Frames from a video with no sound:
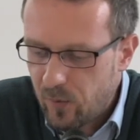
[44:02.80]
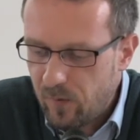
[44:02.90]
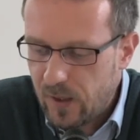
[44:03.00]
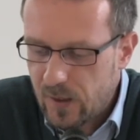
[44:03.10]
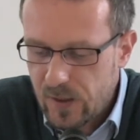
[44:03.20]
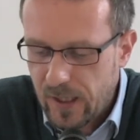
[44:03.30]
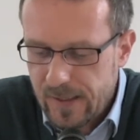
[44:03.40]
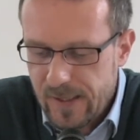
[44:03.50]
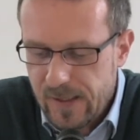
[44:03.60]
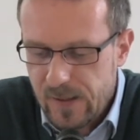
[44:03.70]
privileged
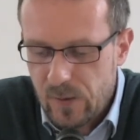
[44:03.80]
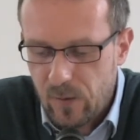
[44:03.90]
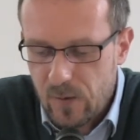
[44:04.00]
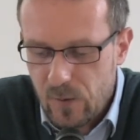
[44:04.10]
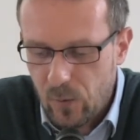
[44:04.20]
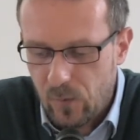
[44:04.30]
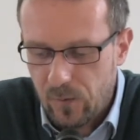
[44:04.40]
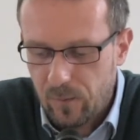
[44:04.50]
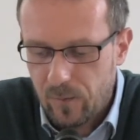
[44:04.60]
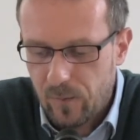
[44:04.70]
access to the truth.
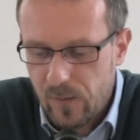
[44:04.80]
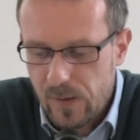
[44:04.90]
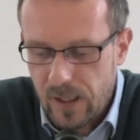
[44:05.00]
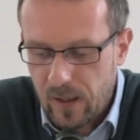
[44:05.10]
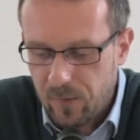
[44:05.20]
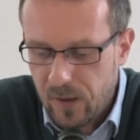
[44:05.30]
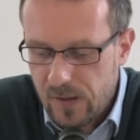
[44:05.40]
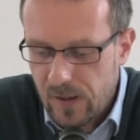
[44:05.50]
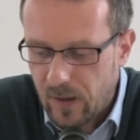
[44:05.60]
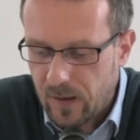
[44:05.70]

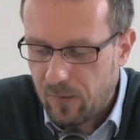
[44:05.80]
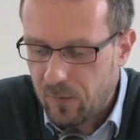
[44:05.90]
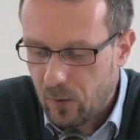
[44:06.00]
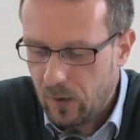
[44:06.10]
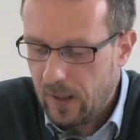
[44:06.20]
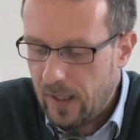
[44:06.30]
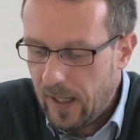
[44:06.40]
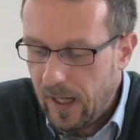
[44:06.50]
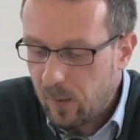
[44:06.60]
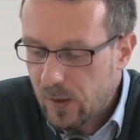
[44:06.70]
Salafis are therefore
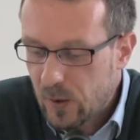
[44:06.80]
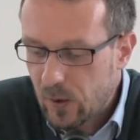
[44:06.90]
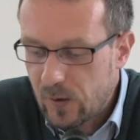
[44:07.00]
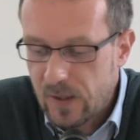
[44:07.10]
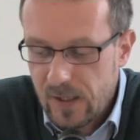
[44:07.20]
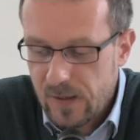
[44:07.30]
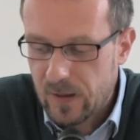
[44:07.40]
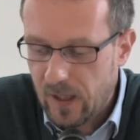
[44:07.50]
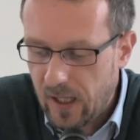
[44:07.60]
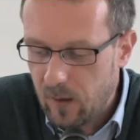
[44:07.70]
able to contest
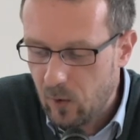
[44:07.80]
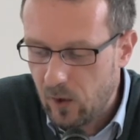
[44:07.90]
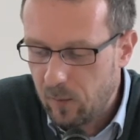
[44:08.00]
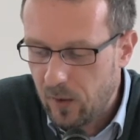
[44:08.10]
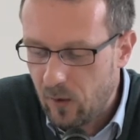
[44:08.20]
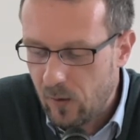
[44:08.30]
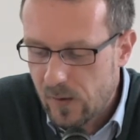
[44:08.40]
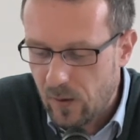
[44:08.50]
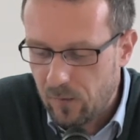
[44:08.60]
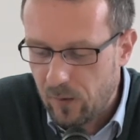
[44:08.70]
the hegemonic powers
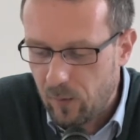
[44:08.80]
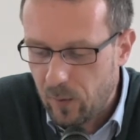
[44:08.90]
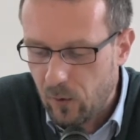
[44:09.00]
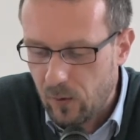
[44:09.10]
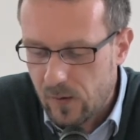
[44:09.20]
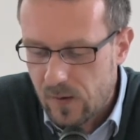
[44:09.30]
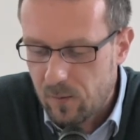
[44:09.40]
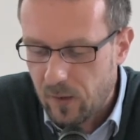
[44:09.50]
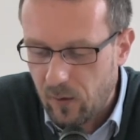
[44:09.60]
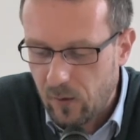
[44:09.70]
of their opponents,
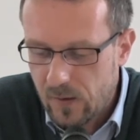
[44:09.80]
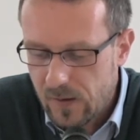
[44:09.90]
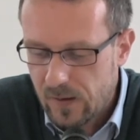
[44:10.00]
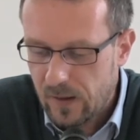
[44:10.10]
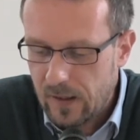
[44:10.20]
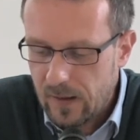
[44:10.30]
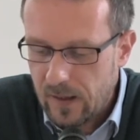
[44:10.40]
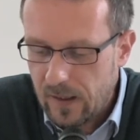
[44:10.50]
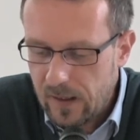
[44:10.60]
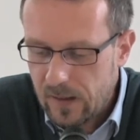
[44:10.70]
parents,
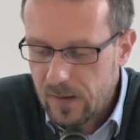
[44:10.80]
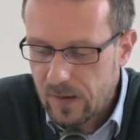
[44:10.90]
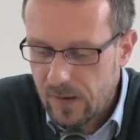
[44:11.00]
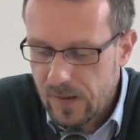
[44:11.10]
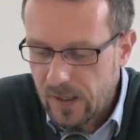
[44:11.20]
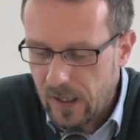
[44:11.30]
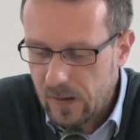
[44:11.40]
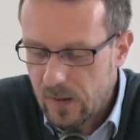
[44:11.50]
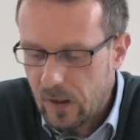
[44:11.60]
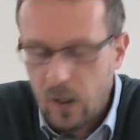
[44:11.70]
the elite, the
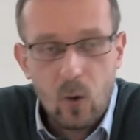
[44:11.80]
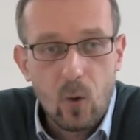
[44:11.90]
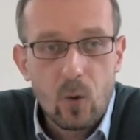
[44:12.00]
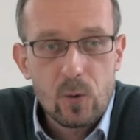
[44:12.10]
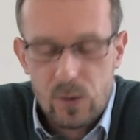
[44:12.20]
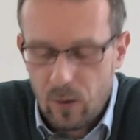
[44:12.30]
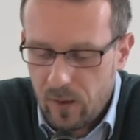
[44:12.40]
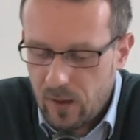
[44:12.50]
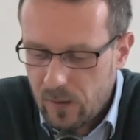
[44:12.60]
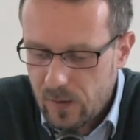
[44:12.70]
state, or
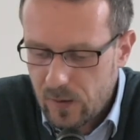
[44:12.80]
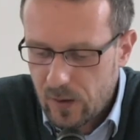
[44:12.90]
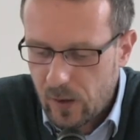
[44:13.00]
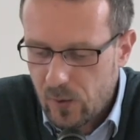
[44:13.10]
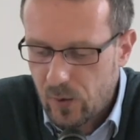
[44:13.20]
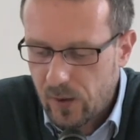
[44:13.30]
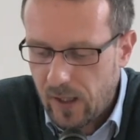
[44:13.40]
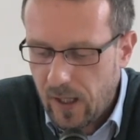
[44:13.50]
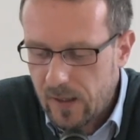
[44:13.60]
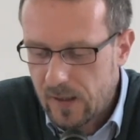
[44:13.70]
dominant cultural
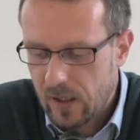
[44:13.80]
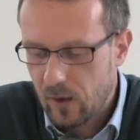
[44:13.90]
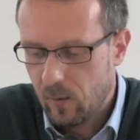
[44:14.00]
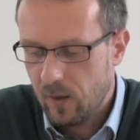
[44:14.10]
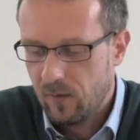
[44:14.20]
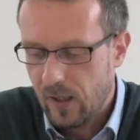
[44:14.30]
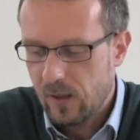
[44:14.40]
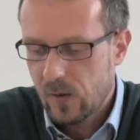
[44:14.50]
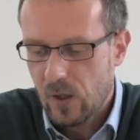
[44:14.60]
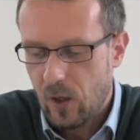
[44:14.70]
and economic
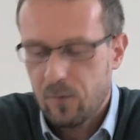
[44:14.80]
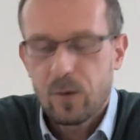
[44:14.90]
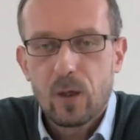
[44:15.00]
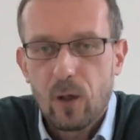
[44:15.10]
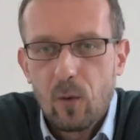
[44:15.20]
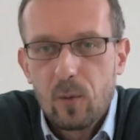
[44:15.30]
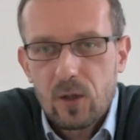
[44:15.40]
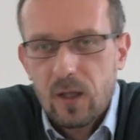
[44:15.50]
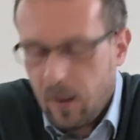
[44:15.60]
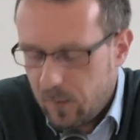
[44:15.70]
values of the
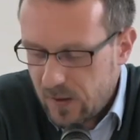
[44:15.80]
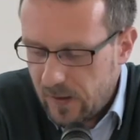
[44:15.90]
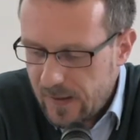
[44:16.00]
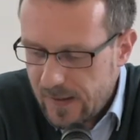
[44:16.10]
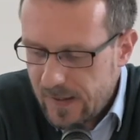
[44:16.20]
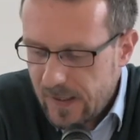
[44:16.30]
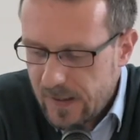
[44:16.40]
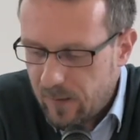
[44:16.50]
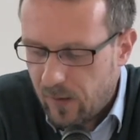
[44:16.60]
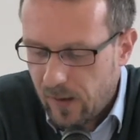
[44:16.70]
global capitalist
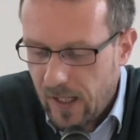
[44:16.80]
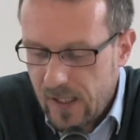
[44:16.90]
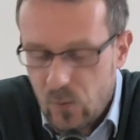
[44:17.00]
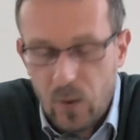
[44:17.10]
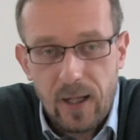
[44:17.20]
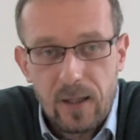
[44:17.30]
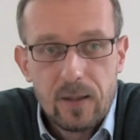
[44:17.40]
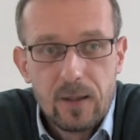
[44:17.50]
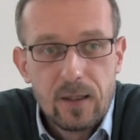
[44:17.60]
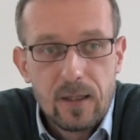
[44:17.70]
system, as
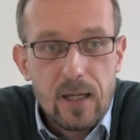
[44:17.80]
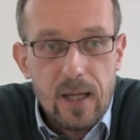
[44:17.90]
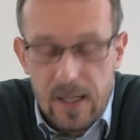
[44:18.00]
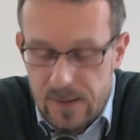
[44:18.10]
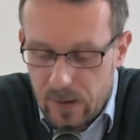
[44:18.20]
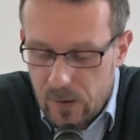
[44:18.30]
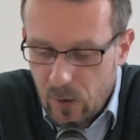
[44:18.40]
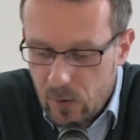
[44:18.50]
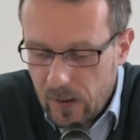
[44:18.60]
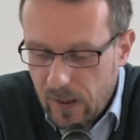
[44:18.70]
well as the
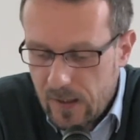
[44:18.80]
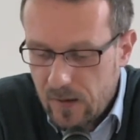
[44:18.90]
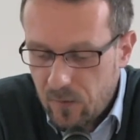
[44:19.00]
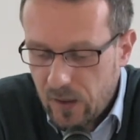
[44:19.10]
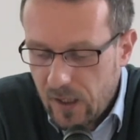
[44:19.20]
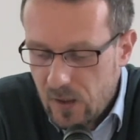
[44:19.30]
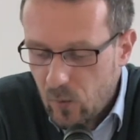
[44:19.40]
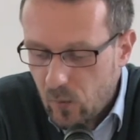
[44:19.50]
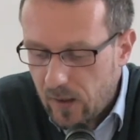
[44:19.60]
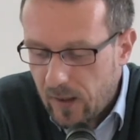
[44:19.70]
total
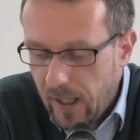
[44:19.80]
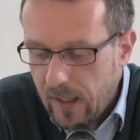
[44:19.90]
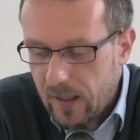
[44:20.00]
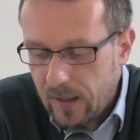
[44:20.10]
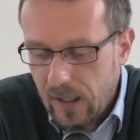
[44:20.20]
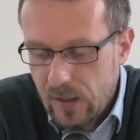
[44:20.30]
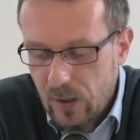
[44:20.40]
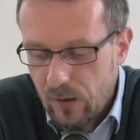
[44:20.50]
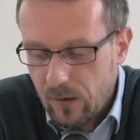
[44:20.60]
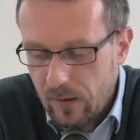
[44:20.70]
identification with an alien
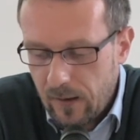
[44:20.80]
nation